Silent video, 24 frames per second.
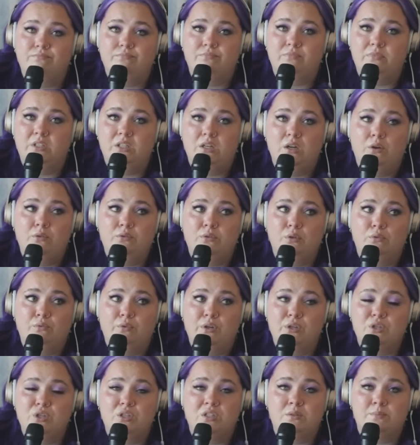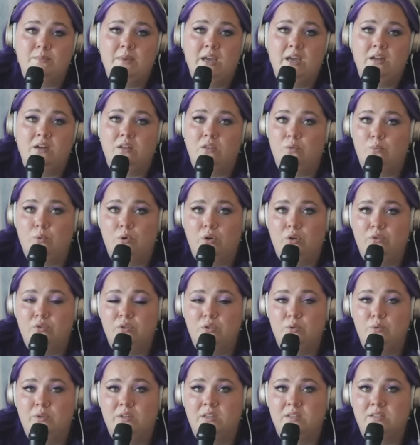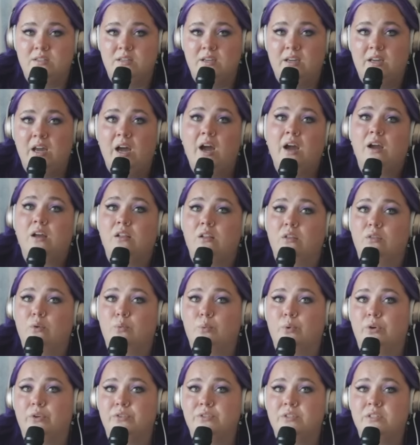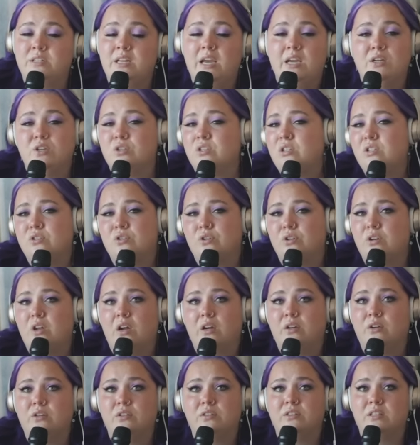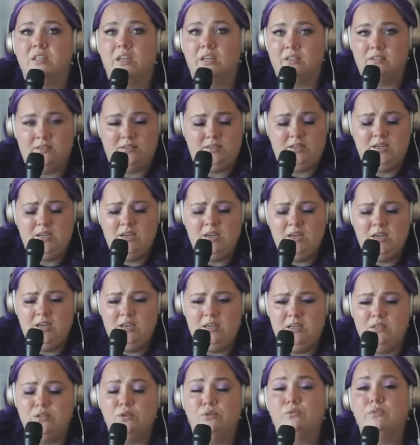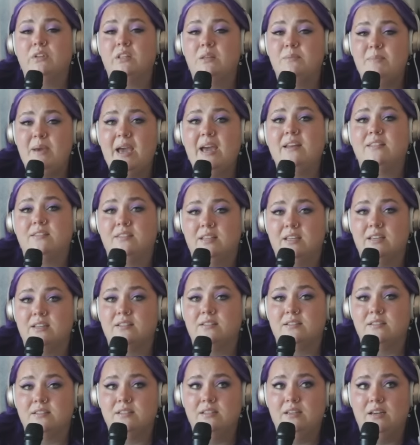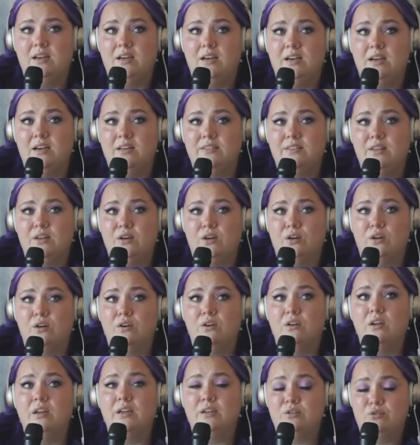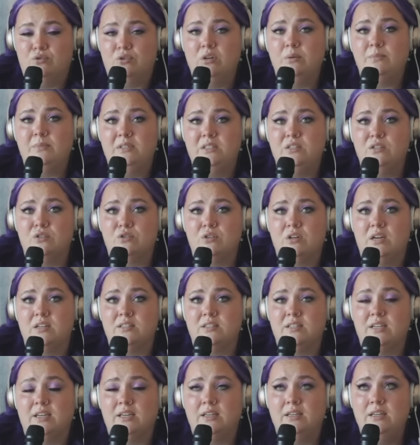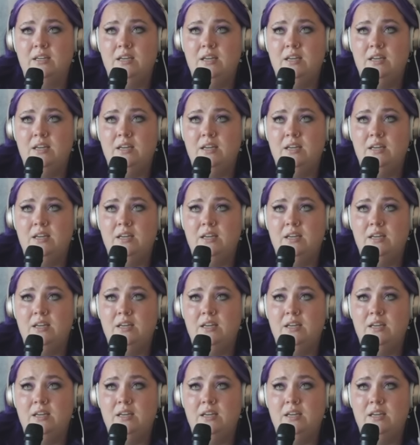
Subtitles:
the richest man in the world doing a Sig Heil on the world stage. These are not good things. These are really bad things that are extremely distressing.